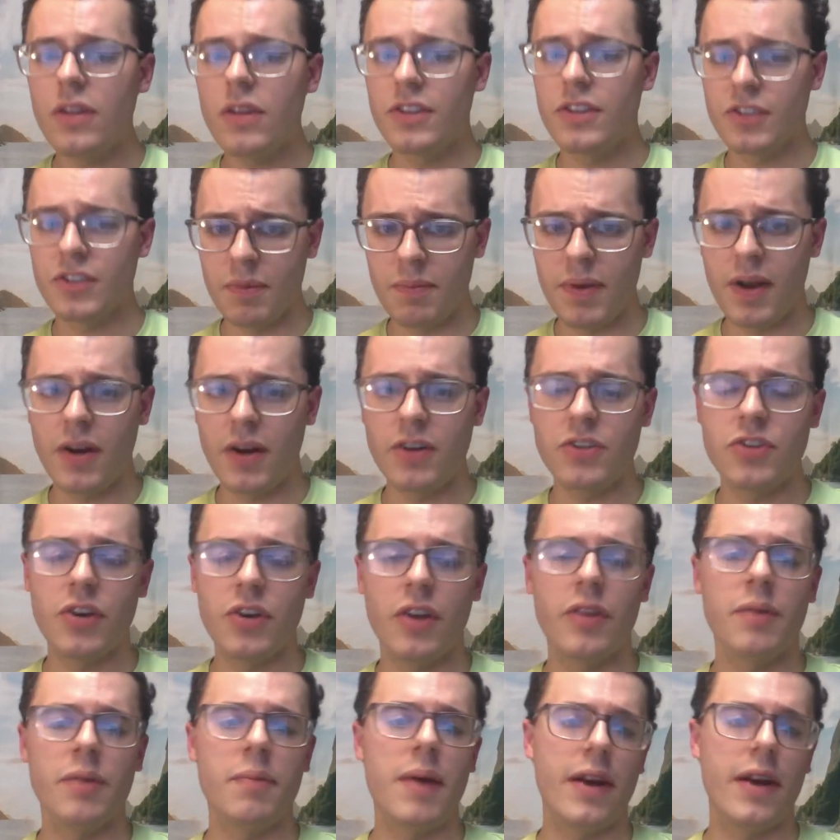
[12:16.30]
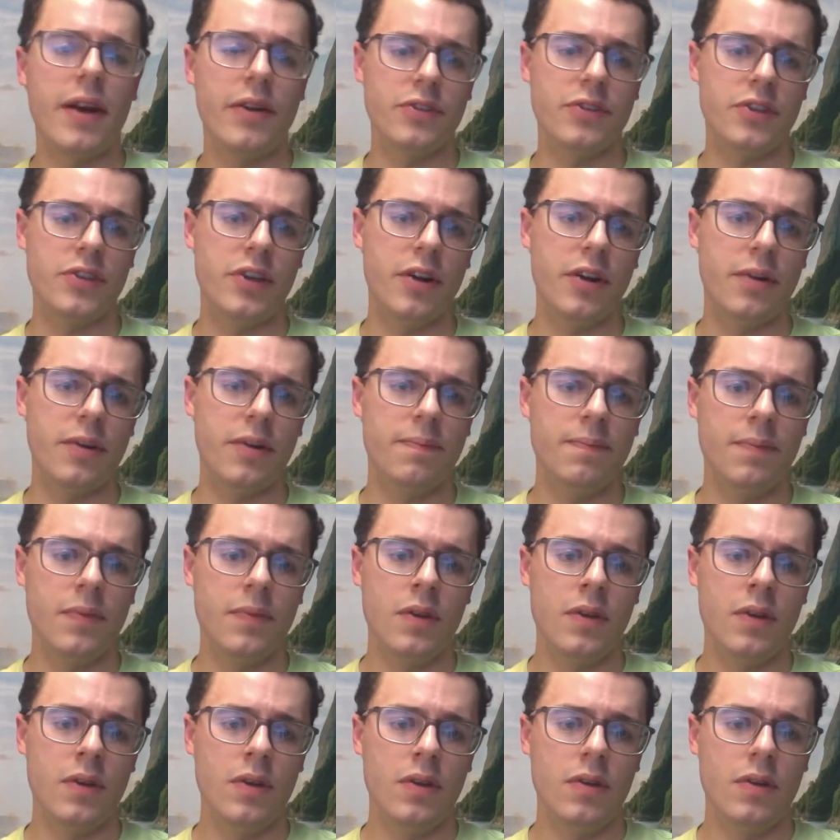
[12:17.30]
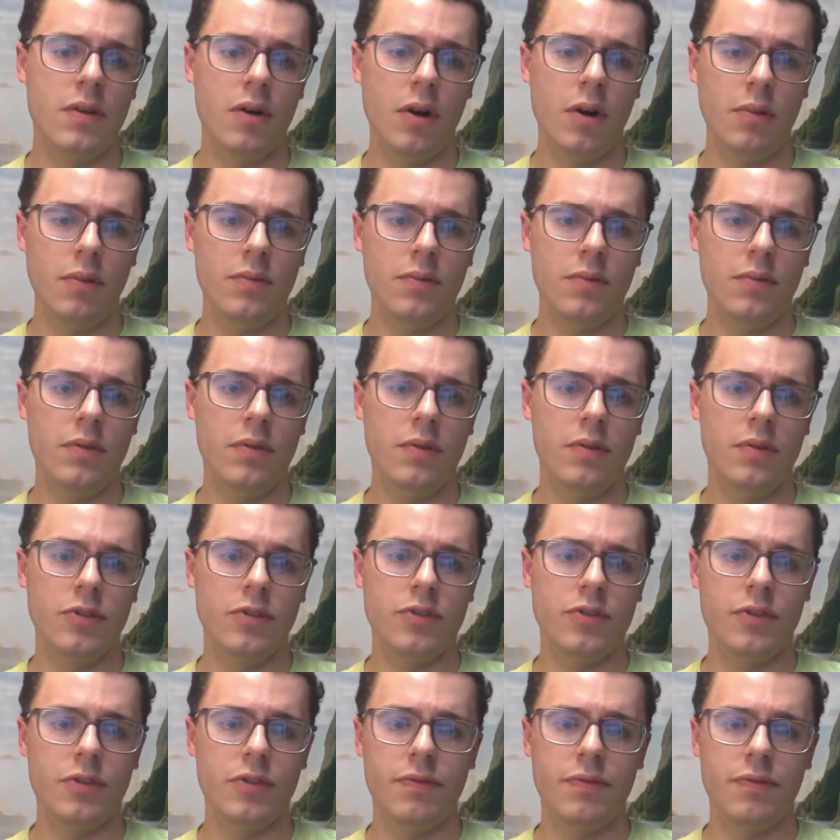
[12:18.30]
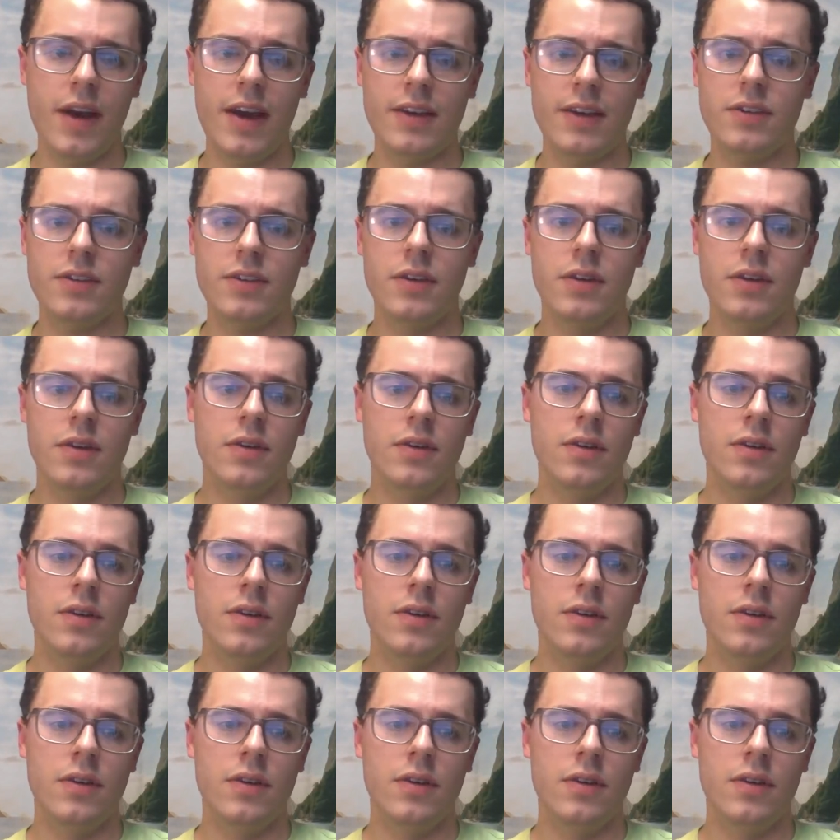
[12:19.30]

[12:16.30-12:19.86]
Let's compare it to other models here. Oh, a little too fast.